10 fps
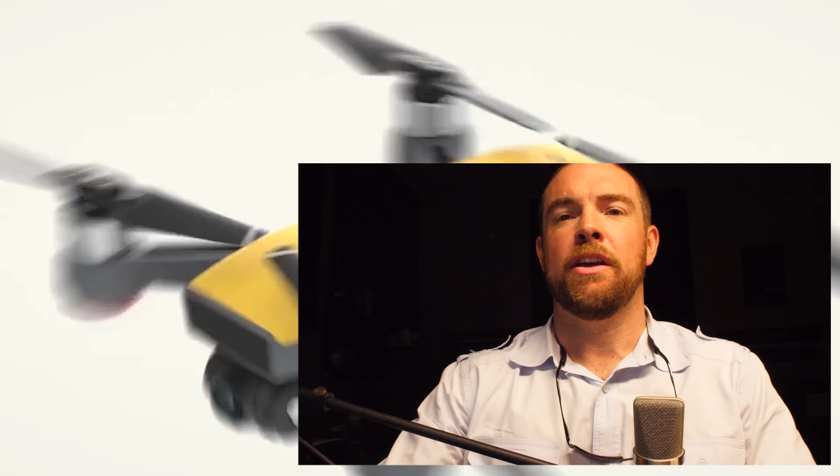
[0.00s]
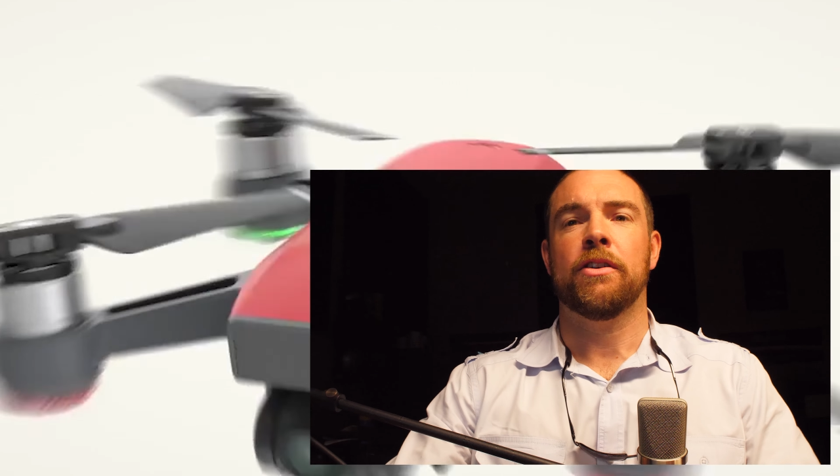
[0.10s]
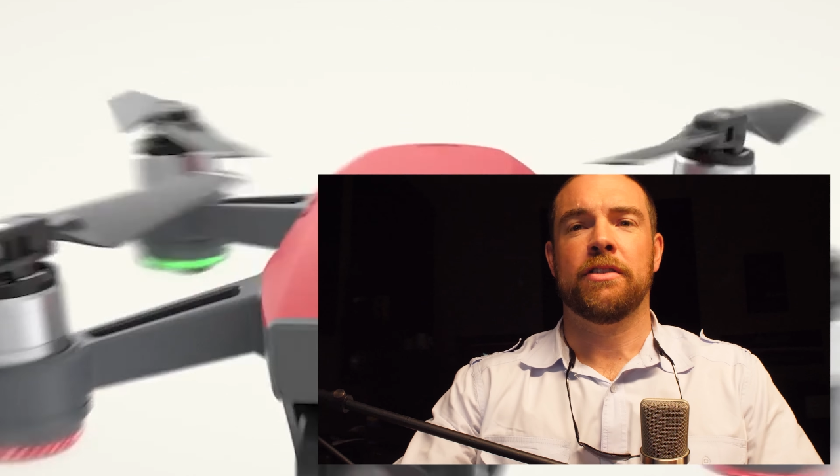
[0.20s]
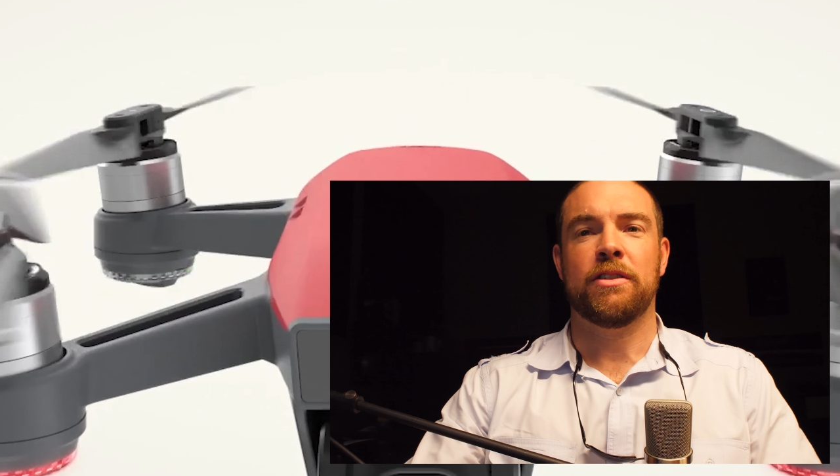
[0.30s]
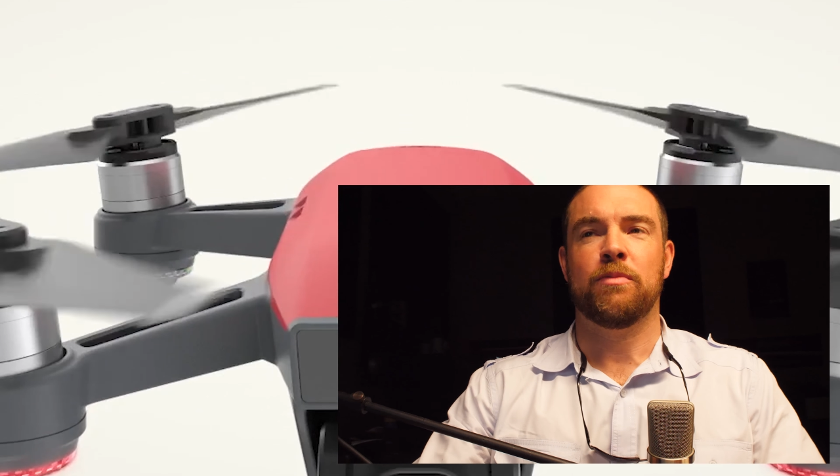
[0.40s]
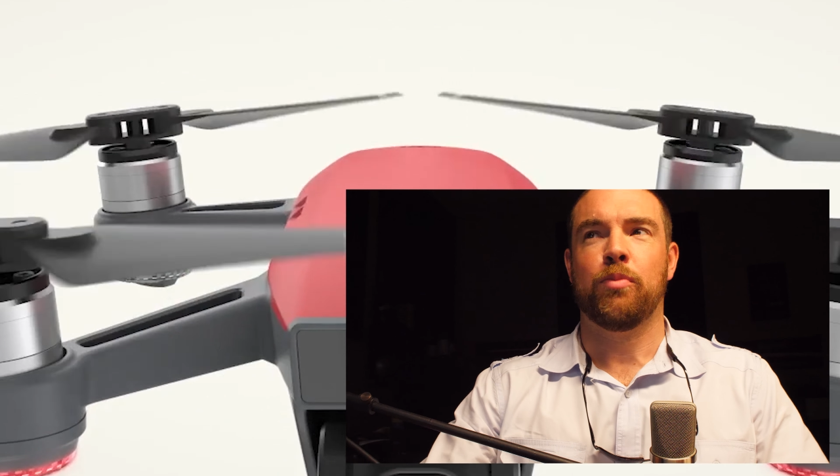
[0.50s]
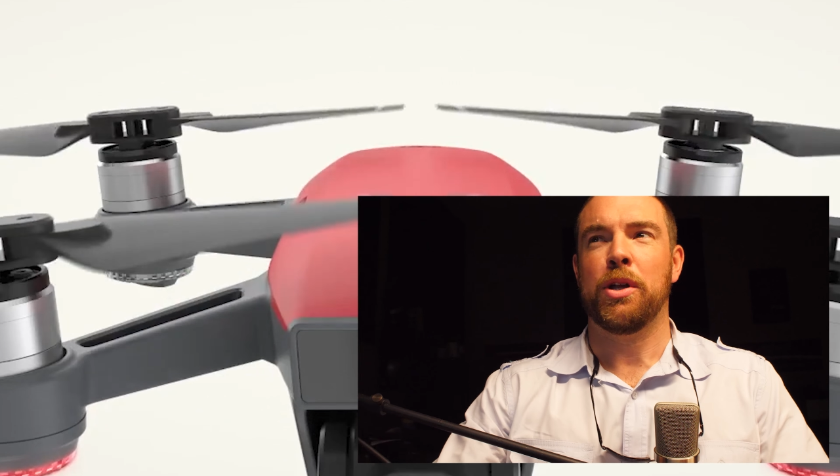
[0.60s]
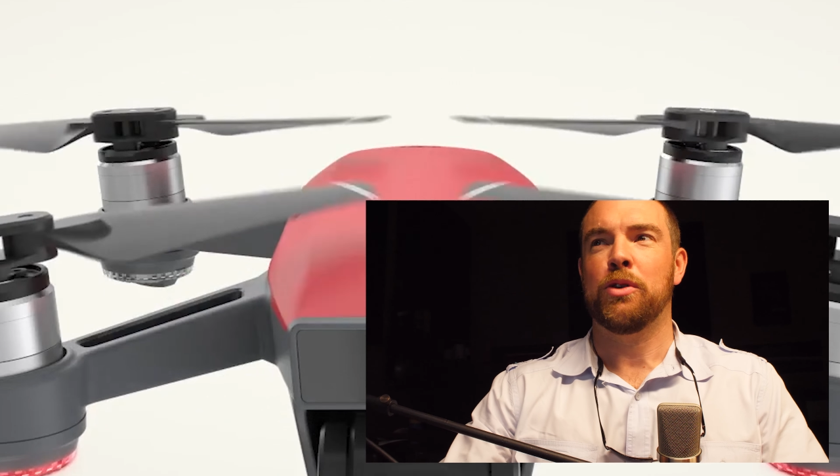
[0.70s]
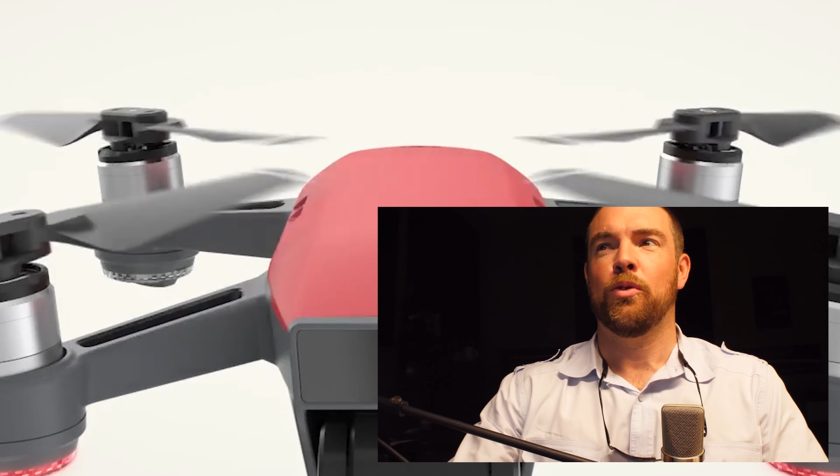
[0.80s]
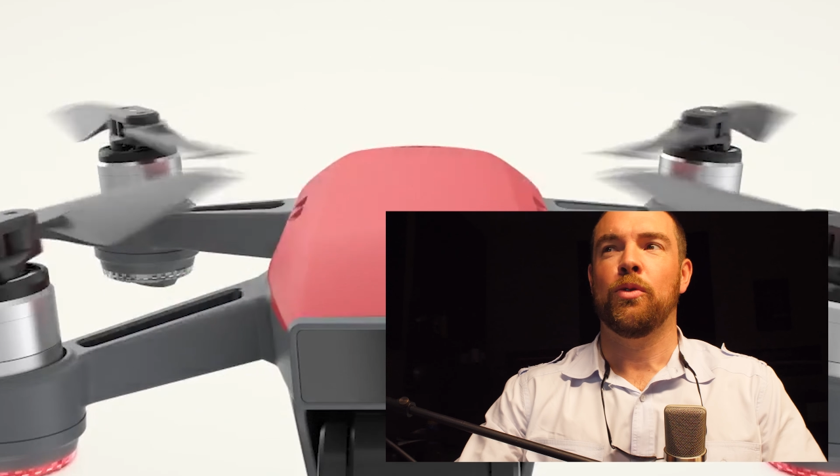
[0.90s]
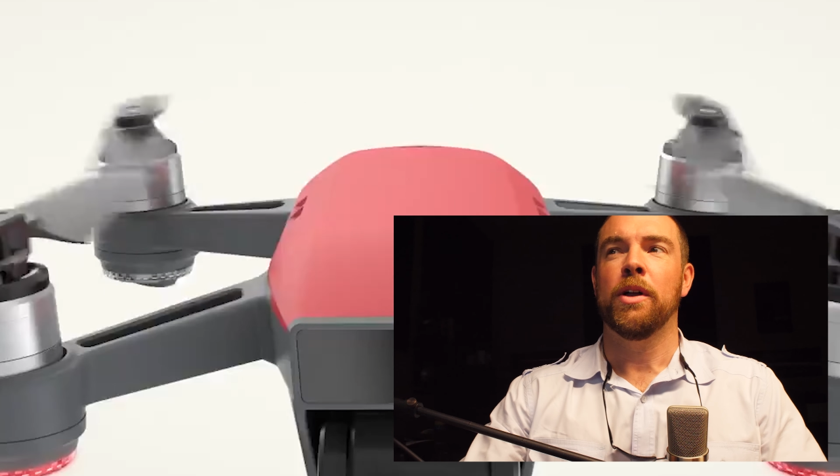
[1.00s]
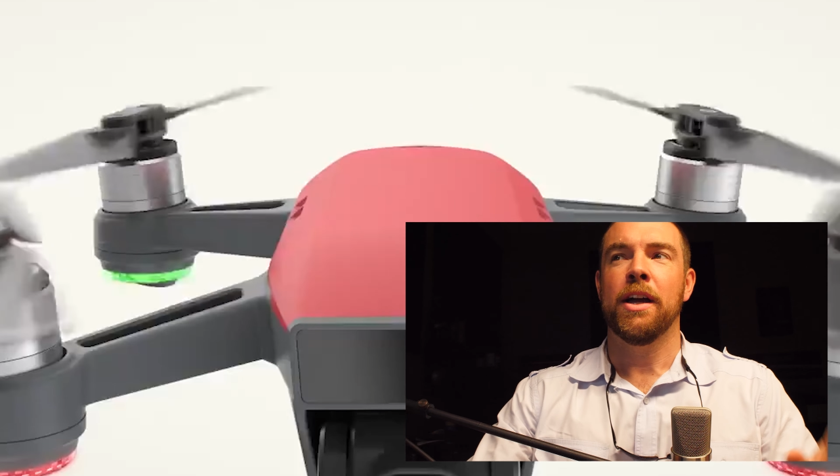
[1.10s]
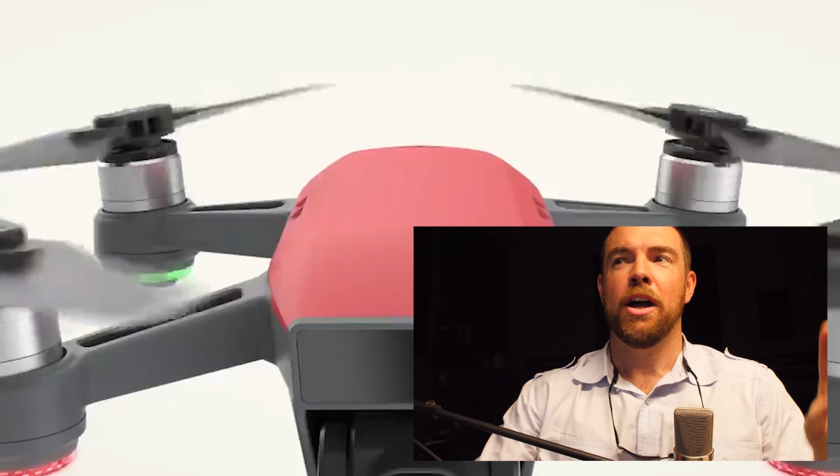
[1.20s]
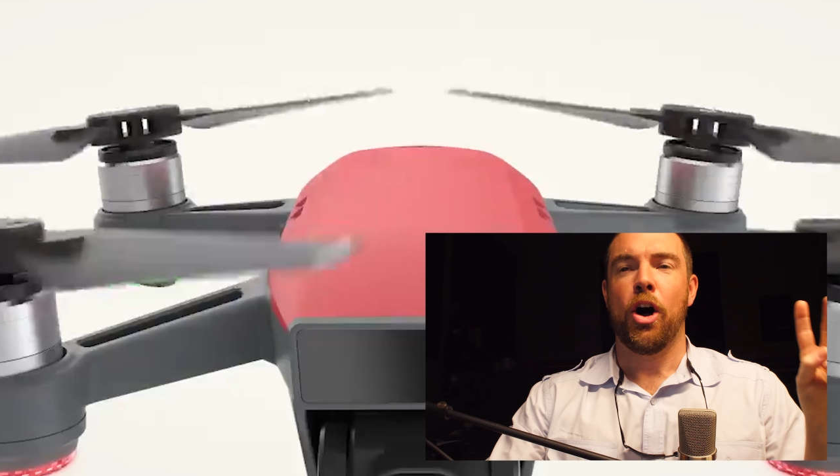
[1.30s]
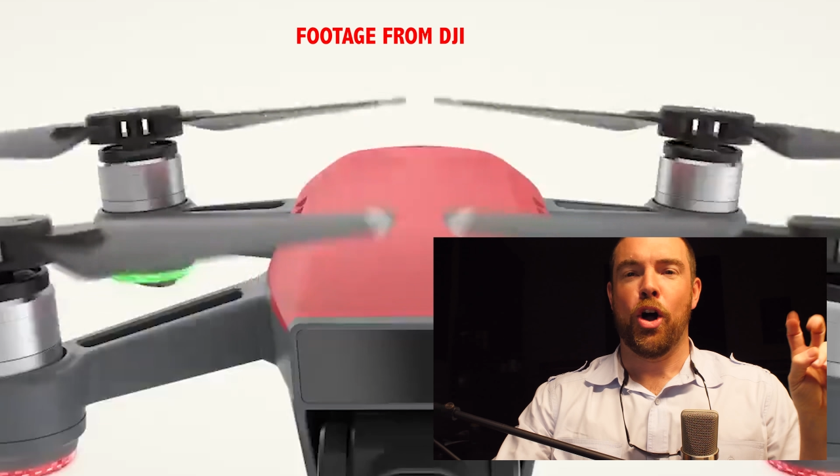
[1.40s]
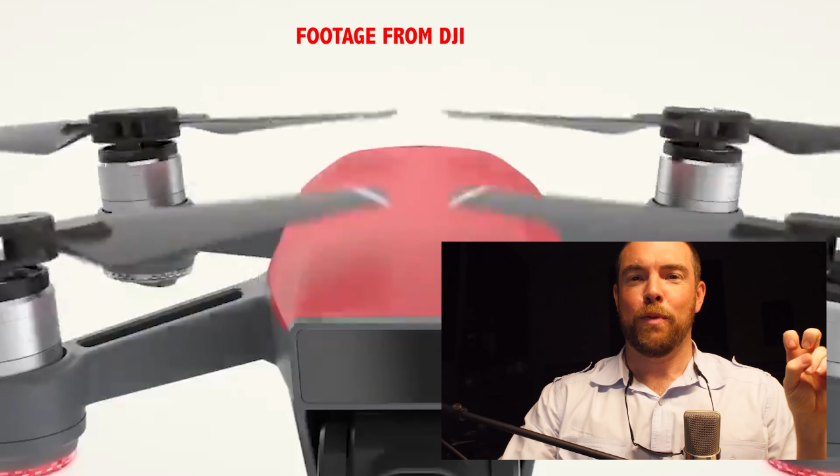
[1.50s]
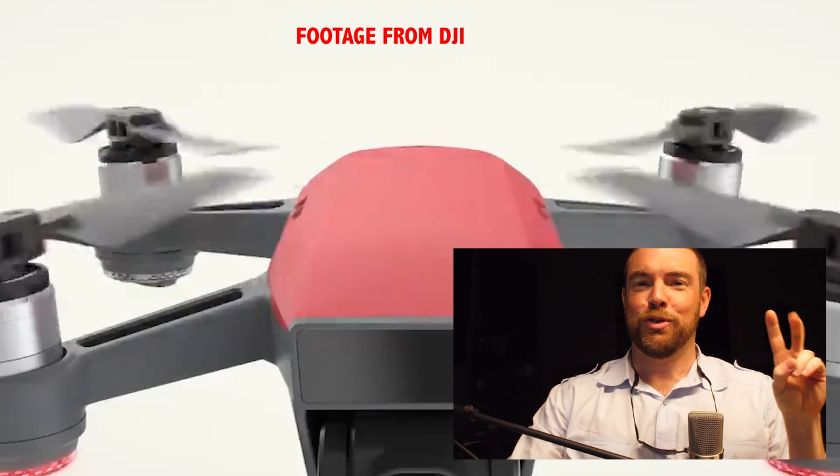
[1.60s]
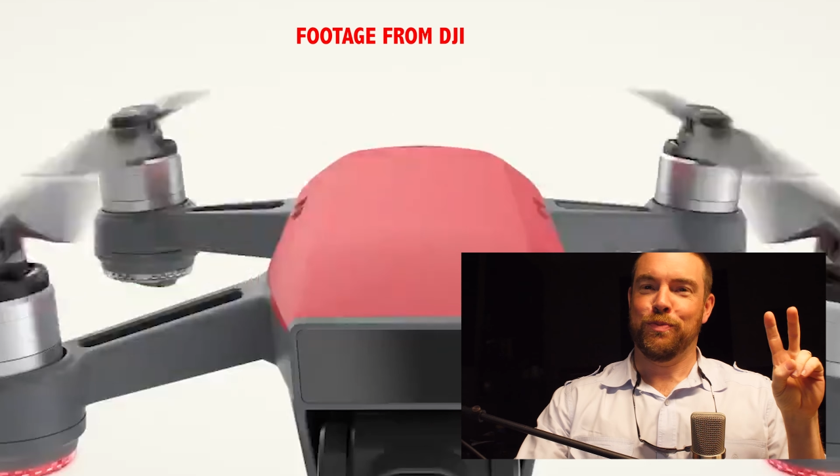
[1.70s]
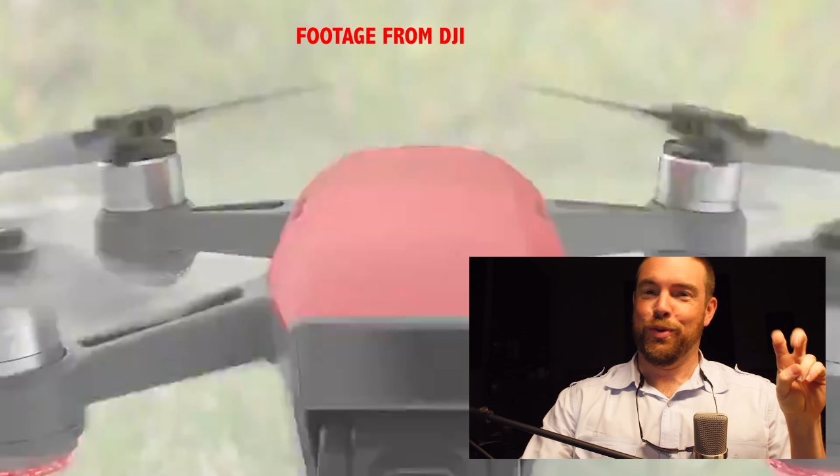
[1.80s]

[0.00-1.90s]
because this is pretty cool, almost